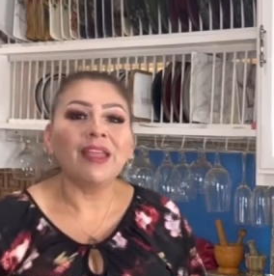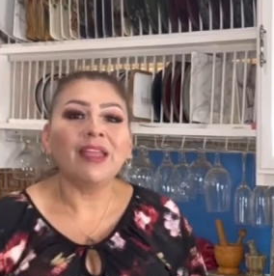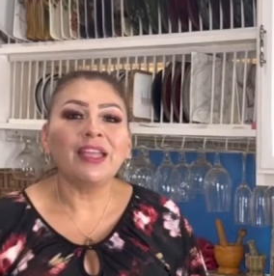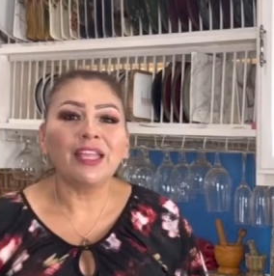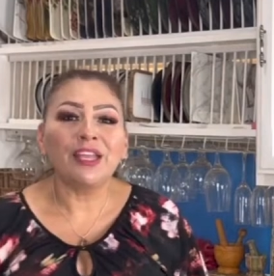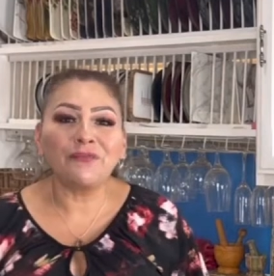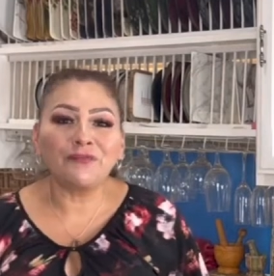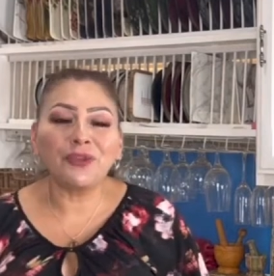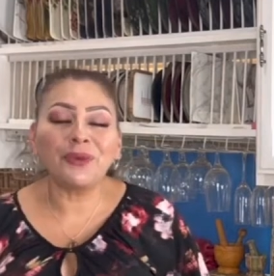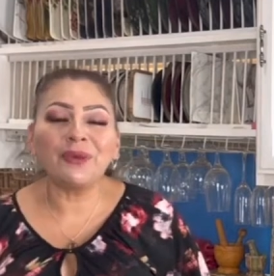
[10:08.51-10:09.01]

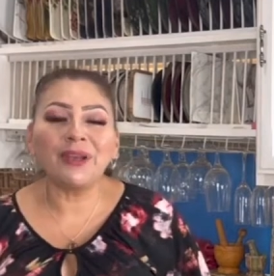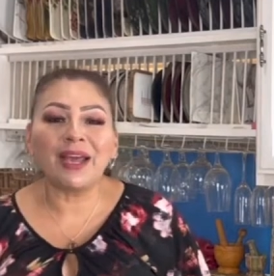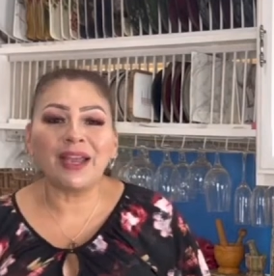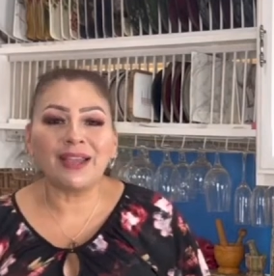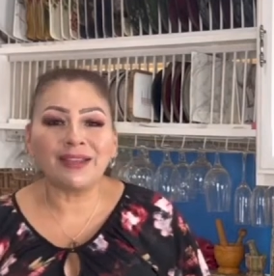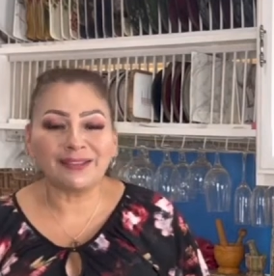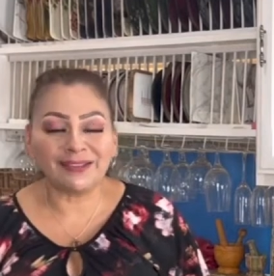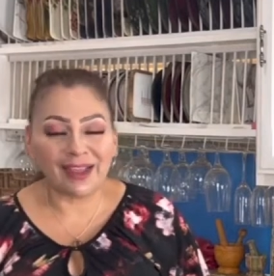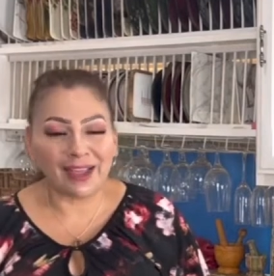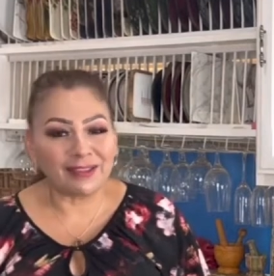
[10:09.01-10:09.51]
If you
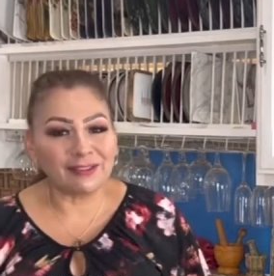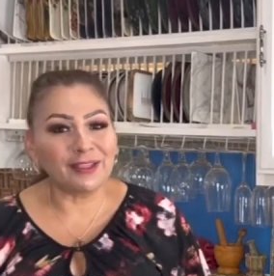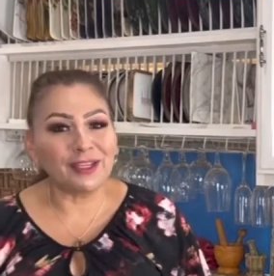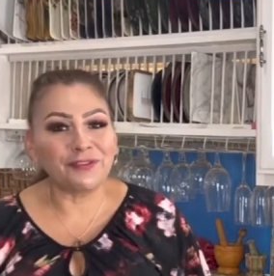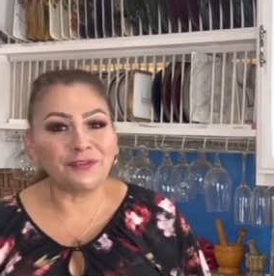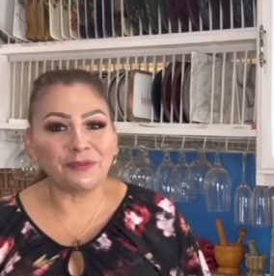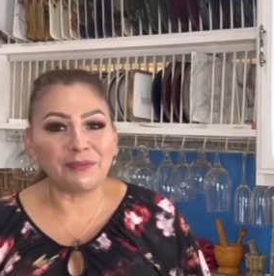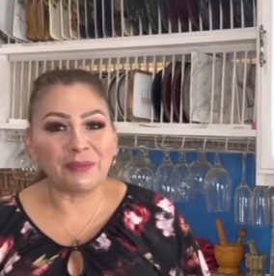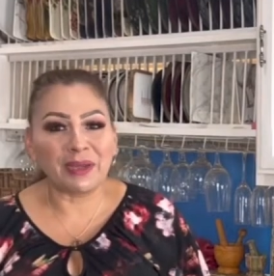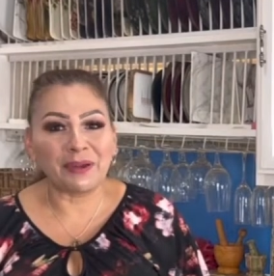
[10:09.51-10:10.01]
liked and
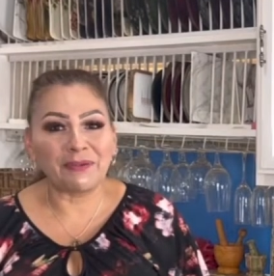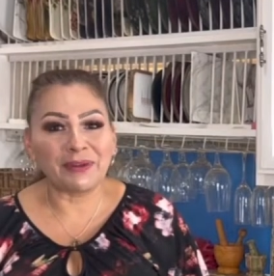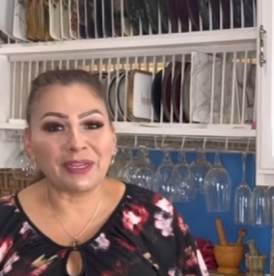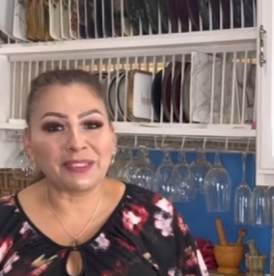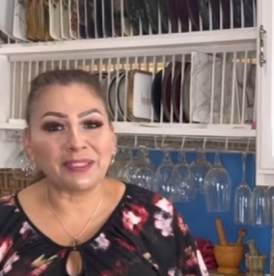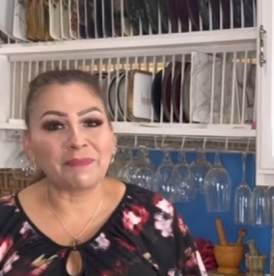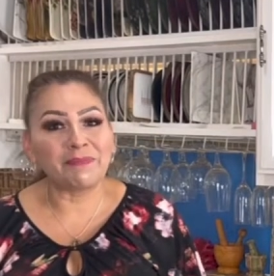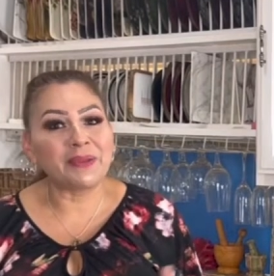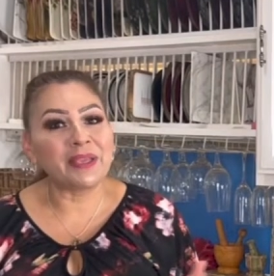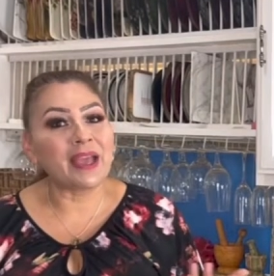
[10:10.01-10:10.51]
loved my
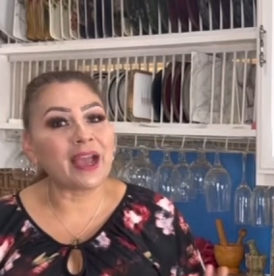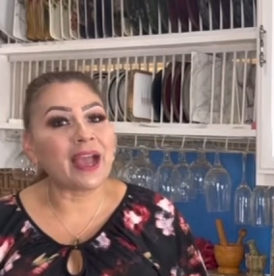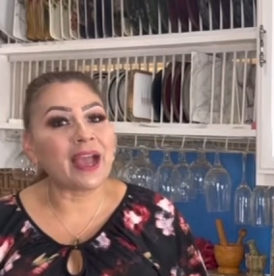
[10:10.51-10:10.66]
recipe,